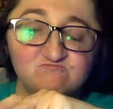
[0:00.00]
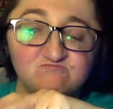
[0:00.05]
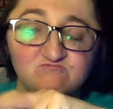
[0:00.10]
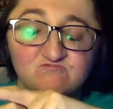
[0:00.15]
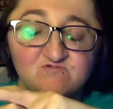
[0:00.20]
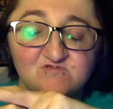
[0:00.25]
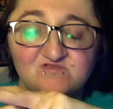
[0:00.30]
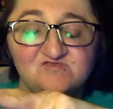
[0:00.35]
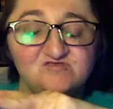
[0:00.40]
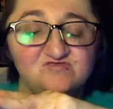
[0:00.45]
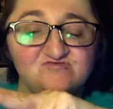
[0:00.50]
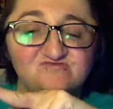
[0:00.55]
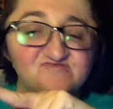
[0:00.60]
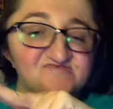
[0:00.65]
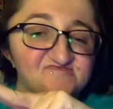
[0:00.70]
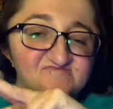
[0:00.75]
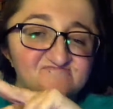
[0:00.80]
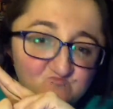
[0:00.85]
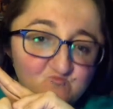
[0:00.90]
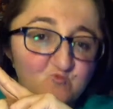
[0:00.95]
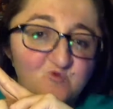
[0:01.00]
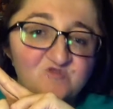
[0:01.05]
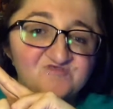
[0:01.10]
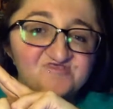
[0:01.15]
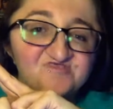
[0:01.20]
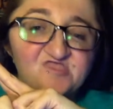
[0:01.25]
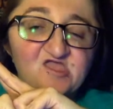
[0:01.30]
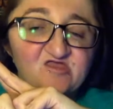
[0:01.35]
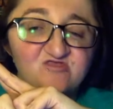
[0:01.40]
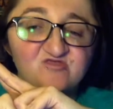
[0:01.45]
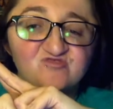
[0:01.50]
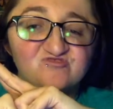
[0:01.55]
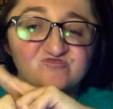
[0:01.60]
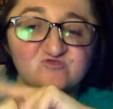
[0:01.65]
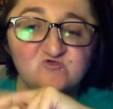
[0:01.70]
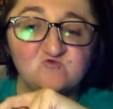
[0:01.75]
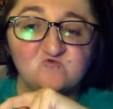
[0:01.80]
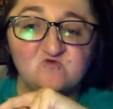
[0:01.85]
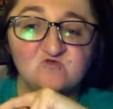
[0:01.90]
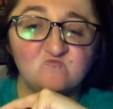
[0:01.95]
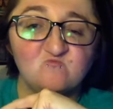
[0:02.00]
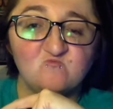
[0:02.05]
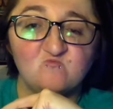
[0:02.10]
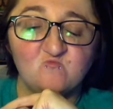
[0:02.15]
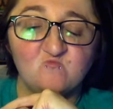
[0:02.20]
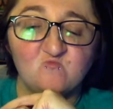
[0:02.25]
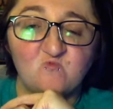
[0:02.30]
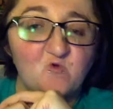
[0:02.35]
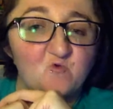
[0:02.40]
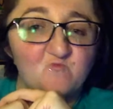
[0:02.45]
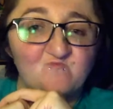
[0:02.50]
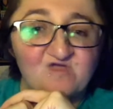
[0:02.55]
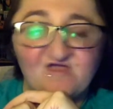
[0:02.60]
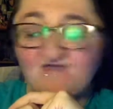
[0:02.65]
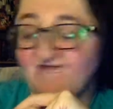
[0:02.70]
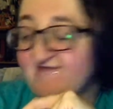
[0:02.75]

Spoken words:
really was not into and won't buy